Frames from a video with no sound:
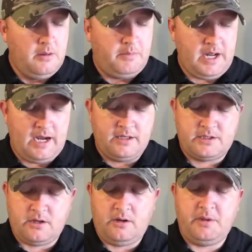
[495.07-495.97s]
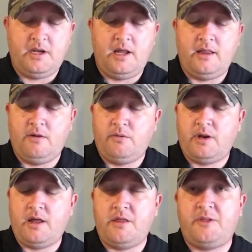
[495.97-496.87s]
yeah, so I mean, and then
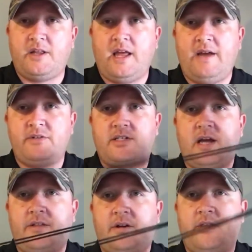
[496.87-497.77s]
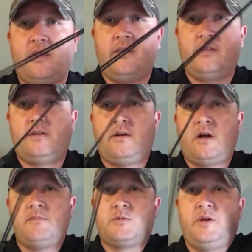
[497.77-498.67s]
another thing they have is tether that
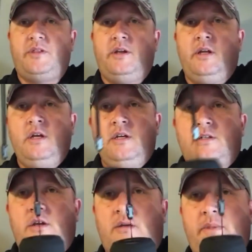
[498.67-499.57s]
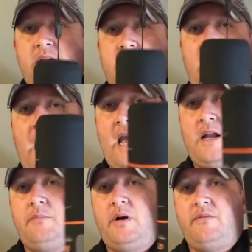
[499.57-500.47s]
comes with it, so you can basically hang it
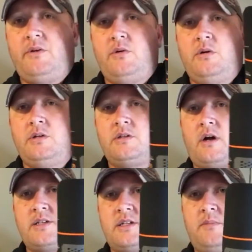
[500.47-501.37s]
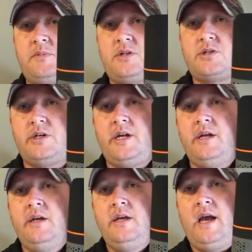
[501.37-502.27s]
above you, toss it up in a tree,
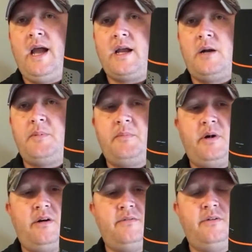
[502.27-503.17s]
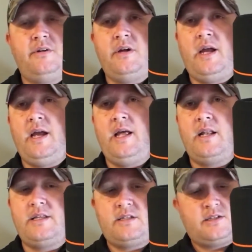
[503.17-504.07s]
hang it up above, and
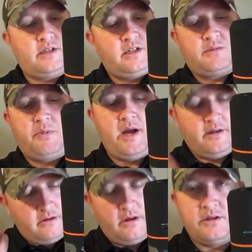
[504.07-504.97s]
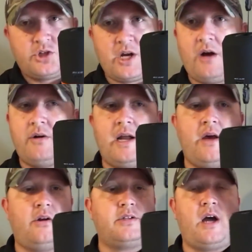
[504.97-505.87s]
let this thing spread and shower
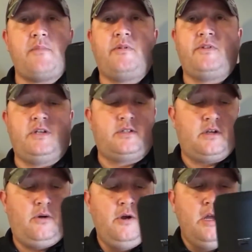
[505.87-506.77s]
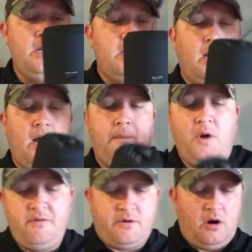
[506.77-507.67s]
down on top of you. So
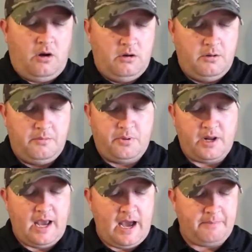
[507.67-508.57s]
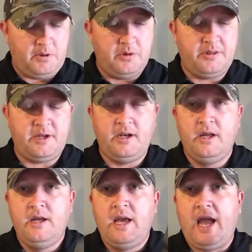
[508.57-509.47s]
overall, pretty happy with it.
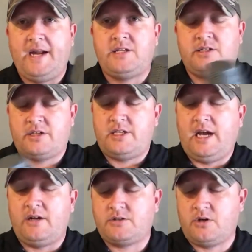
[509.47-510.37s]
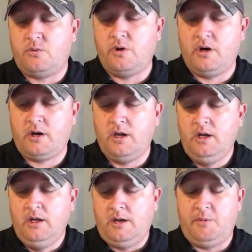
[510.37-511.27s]
Anxious to see how it's going to work.
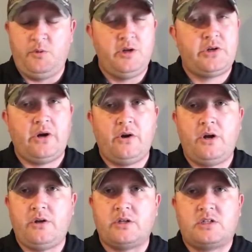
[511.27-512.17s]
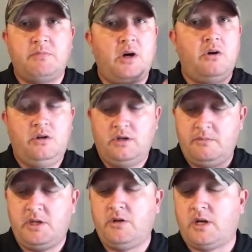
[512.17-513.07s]
I mean, when you turn it on, you can smell. I
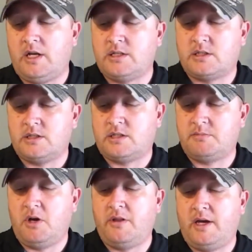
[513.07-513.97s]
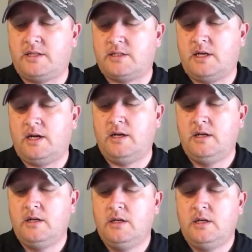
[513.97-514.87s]
mean, you can instantly smell that
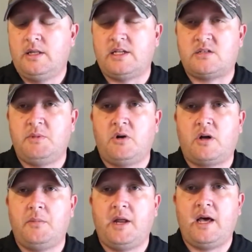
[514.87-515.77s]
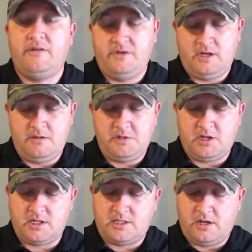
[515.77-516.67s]
that smell coming out of it. I mean, you
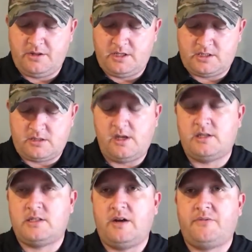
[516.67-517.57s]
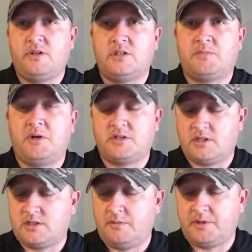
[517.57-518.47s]
can tell that it's definitely dispersing
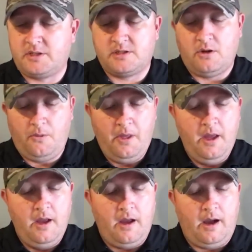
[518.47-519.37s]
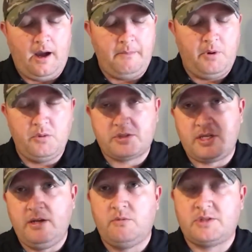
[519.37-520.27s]
something. So, but we'll
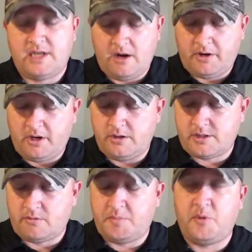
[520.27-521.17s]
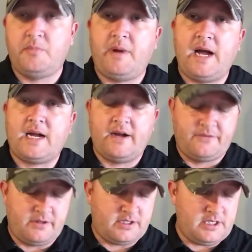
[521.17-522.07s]
see. We'll see how it goes. I'll report back
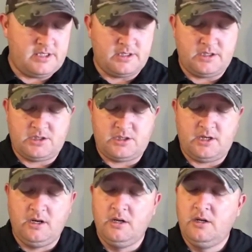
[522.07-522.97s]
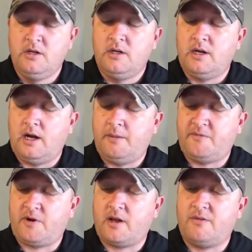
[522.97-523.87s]
after the season this year
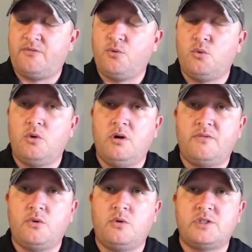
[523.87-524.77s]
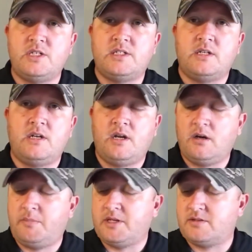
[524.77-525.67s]
if I get a full season in here
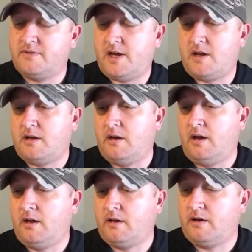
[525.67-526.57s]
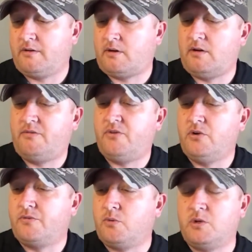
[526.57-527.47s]
in Pennsylvania and get a good feel
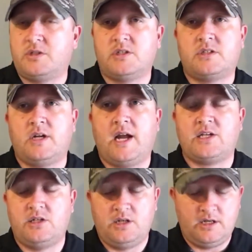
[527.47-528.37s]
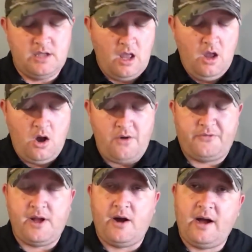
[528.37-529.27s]
for what this thing actually does.
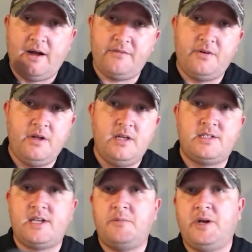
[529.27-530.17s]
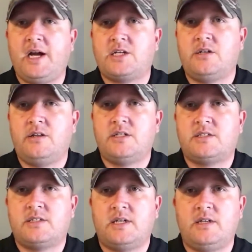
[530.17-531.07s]
Hopefully, I'll have the same reaction to this
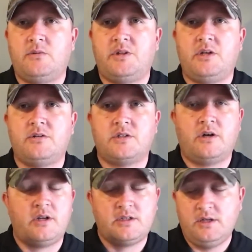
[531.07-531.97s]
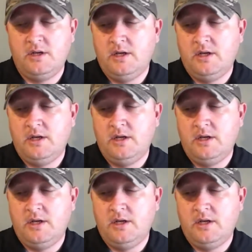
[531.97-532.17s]
as I did with the Ozonics.